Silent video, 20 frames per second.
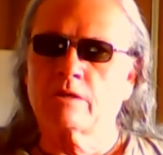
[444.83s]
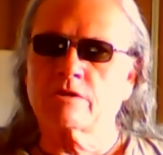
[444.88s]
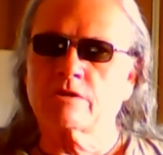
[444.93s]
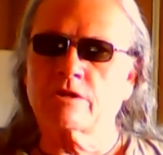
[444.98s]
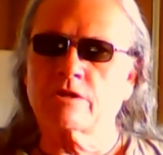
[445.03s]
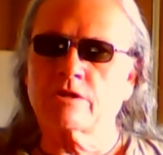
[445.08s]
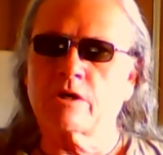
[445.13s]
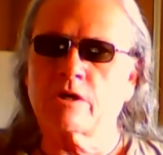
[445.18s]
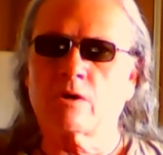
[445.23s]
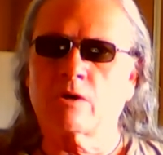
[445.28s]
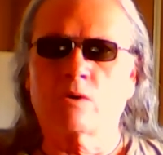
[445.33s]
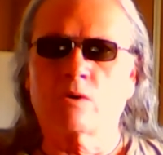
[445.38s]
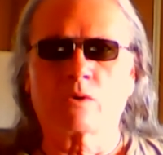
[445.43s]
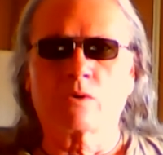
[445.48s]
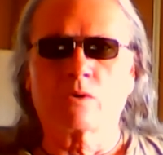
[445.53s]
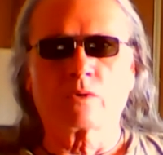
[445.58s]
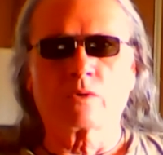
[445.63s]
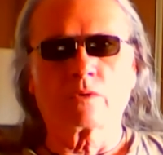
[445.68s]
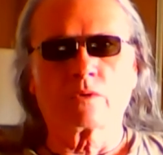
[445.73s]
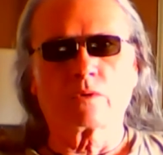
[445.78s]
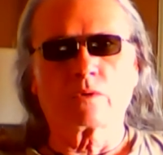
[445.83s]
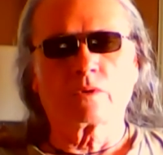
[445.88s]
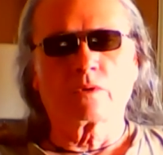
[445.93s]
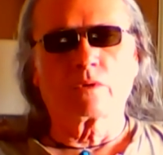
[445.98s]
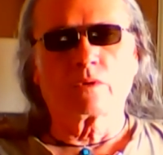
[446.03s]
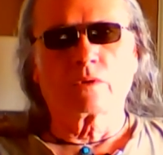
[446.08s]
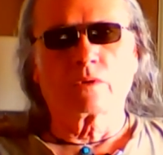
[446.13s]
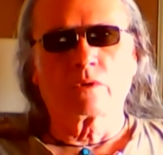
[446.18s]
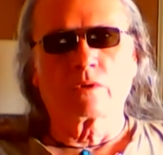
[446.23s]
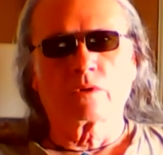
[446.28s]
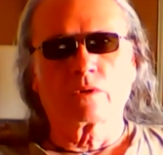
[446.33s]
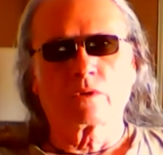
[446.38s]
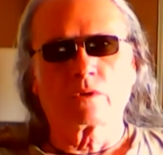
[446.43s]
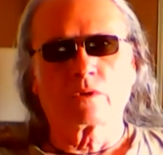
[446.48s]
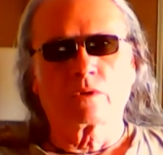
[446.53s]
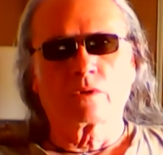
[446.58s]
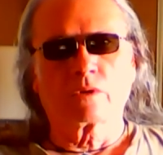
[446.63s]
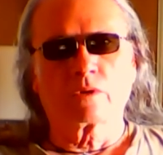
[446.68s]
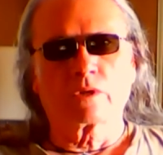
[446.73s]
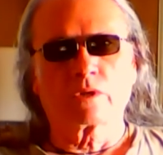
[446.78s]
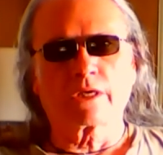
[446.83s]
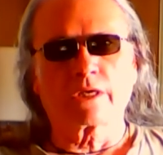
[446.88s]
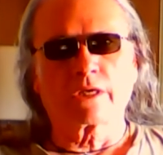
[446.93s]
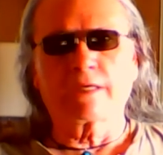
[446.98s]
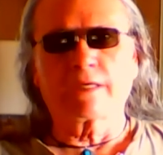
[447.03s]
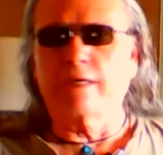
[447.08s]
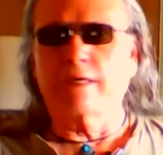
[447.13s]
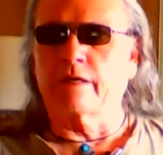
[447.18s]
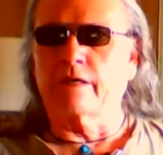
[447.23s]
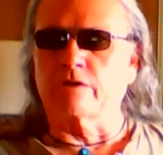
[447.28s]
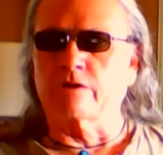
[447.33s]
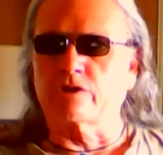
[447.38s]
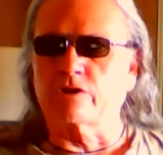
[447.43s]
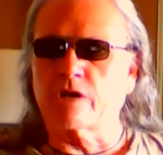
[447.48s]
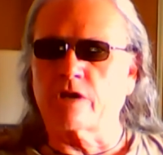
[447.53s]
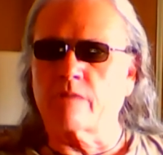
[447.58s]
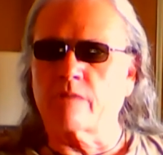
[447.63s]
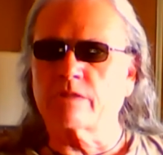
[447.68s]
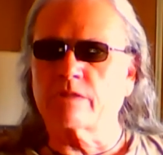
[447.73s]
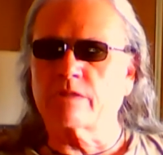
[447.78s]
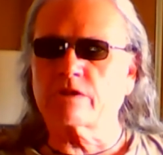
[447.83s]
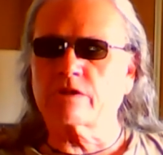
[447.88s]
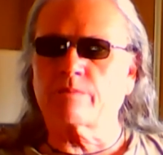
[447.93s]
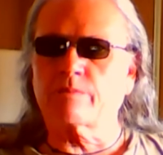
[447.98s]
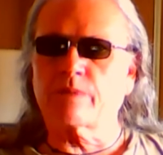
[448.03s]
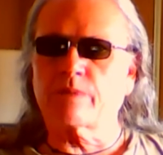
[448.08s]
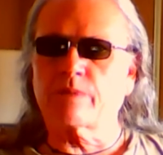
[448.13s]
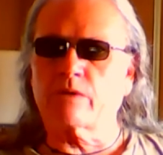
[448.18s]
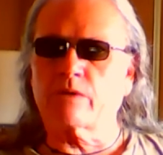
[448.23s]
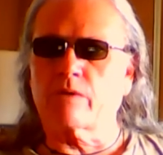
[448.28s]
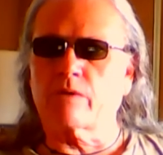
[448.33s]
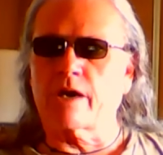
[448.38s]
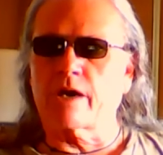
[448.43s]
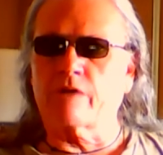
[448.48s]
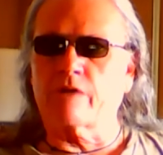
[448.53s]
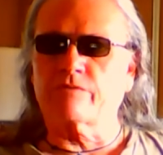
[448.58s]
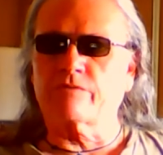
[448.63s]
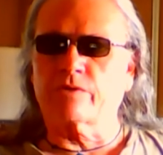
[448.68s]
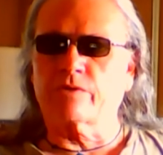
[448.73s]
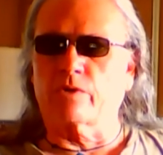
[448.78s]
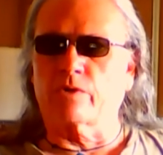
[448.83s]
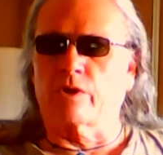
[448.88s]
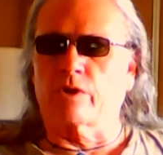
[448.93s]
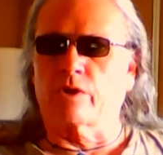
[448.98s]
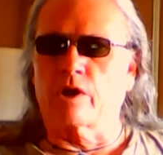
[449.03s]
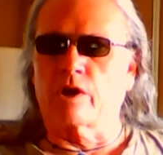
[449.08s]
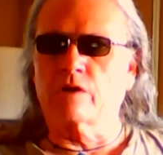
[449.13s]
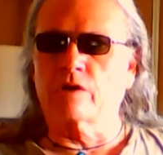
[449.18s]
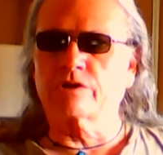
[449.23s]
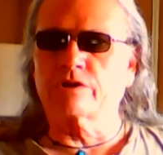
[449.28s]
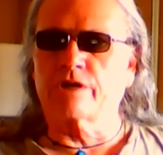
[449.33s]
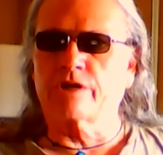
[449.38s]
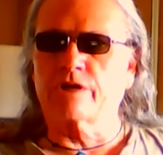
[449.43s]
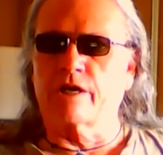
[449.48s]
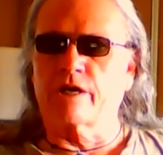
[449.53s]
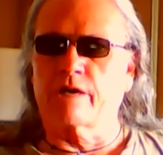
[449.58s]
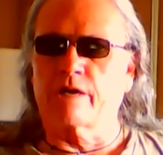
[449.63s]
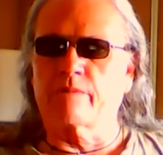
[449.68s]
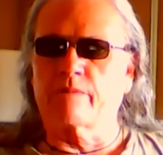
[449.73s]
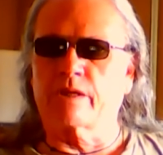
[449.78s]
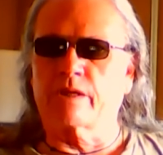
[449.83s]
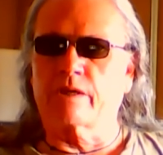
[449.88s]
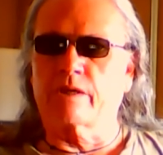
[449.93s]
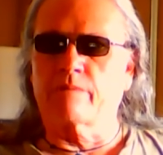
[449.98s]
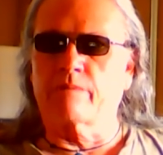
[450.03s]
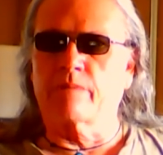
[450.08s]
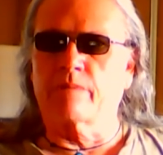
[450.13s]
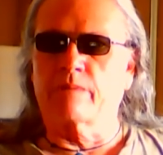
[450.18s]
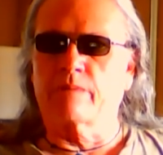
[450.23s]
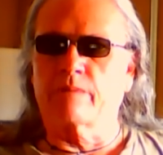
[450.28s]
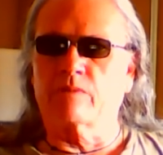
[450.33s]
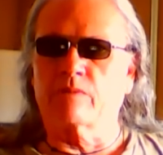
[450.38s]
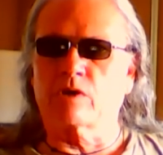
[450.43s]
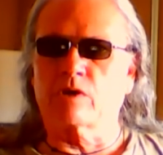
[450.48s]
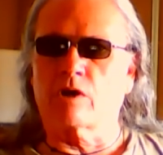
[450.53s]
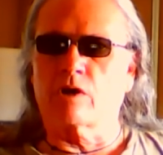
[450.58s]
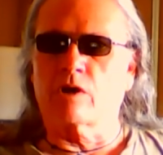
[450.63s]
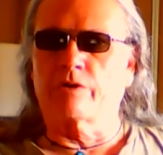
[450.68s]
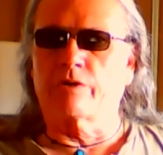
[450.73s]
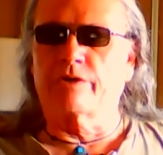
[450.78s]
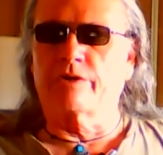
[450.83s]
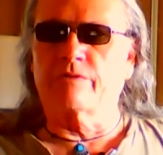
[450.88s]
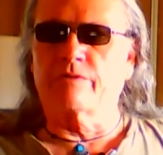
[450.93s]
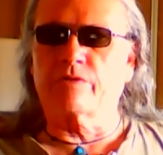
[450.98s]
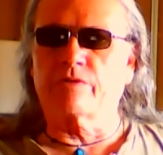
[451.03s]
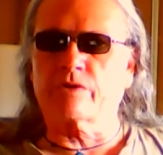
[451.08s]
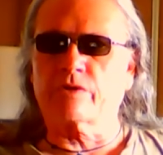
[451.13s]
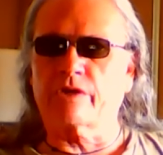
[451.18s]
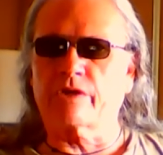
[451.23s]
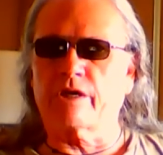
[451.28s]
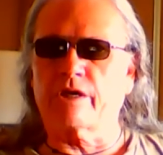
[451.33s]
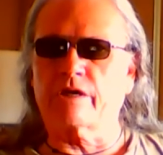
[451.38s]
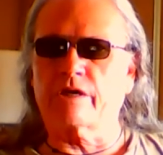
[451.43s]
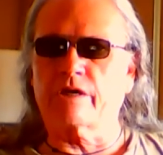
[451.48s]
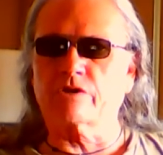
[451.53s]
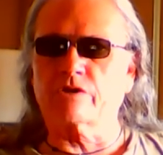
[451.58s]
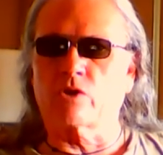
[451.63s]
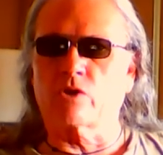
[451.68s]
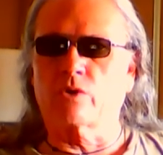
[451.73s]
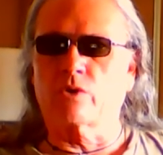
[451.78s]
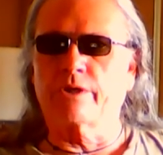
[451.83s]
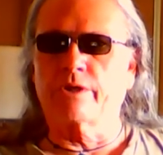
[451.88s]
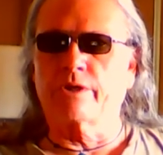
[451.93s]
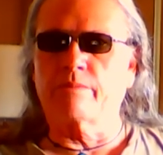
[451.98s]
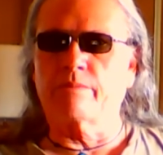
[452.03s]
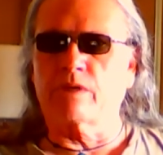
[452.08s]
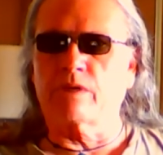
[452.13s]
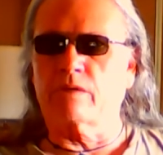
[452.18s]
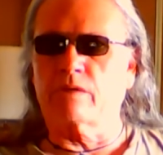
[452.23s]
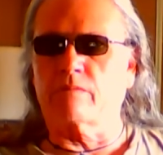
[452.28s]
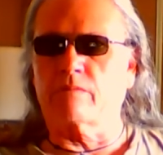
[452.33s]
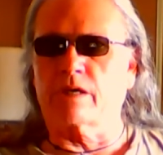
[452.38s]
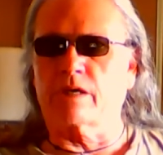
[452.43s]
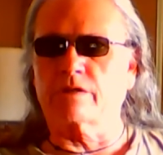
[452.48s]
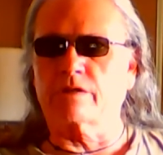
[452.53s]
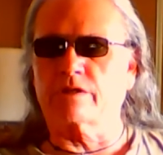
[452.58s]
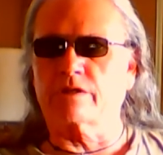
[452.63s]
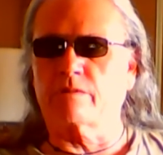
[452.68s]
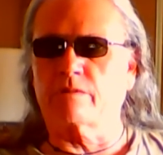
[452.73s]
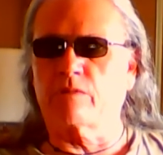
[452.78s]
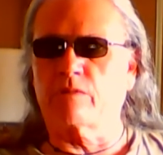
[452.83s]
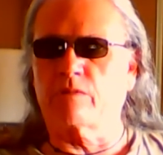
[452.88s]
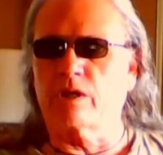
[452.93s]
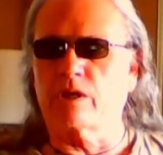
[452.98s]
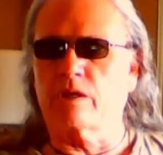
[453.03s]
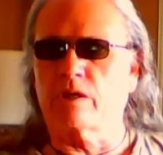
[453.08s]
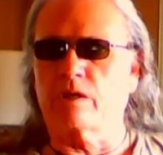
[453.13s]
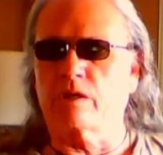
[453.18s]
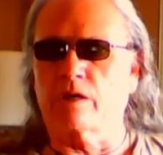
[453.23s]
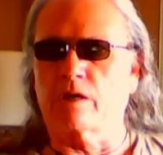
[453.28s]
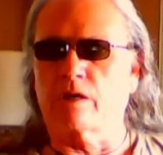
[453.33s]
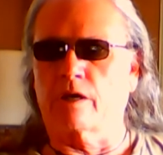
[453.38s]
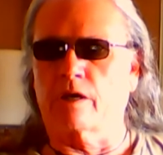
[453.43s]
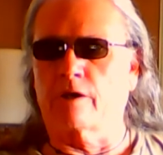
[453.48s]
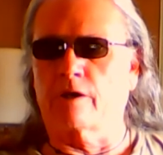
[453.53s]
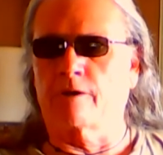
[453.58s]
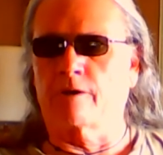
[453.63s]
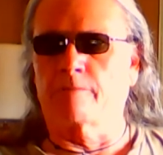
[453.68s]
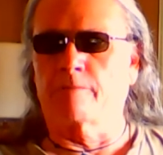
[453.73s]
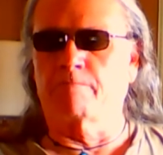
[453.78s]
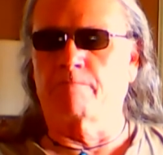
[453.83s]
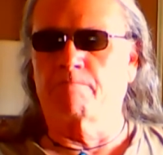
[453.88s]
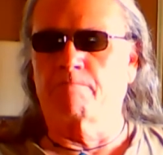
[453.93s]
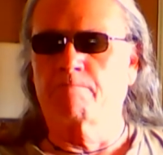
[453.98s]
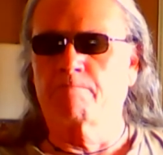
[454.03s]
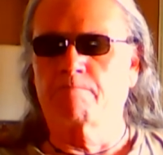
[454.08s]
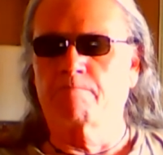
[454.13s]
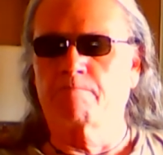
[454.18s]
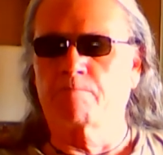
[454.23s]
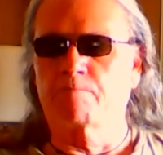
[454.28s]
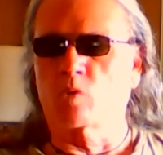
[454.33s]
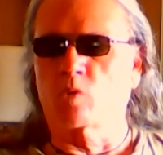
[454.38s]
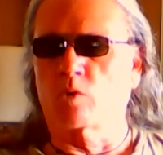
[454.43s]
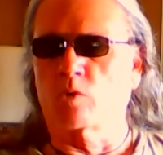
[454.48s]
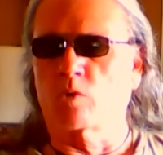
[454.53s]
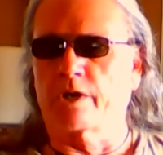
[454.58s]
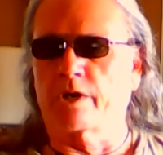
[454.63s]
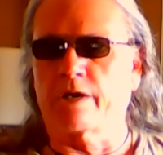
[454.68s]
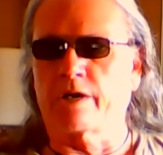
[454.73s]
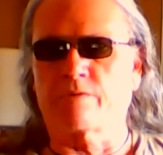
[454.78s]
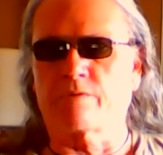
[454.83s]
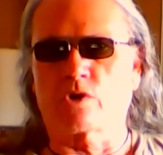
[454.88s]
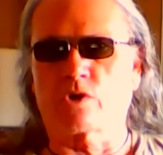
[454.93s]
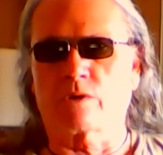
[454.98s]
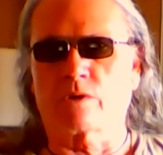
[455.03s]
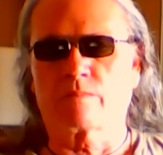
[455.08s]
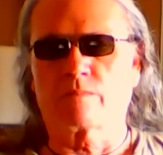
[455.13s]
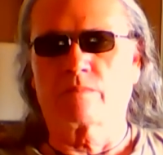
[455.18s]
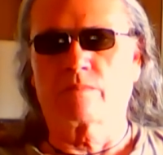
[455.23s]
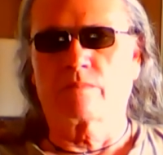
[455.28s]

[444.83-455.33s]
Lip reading: So, again, shamans have been around for a long time, and they've been called different things, holy men, medicine men, whatever.